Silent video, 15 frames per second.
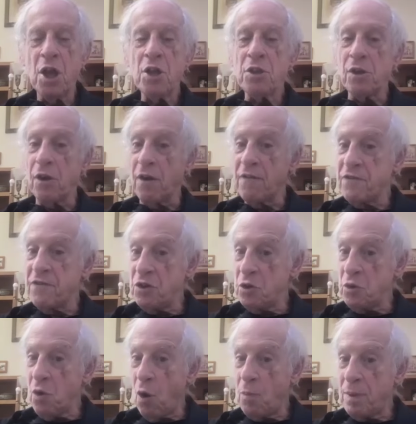There are a
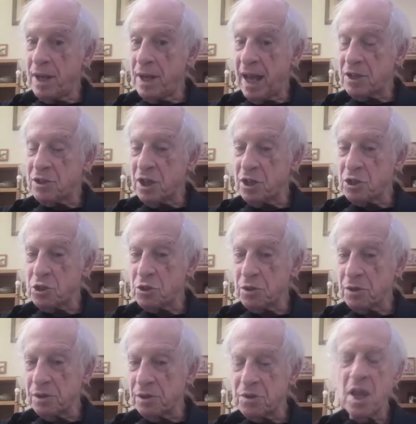few open access
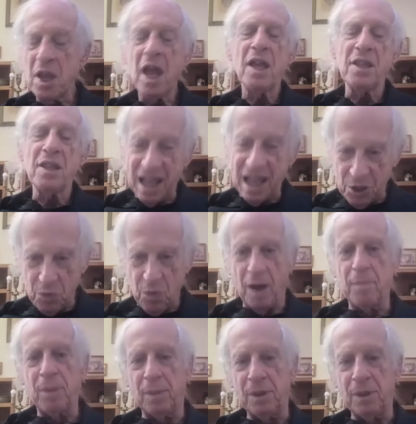journals. That's where I
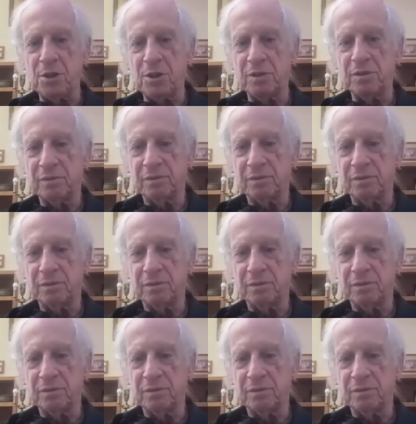publish.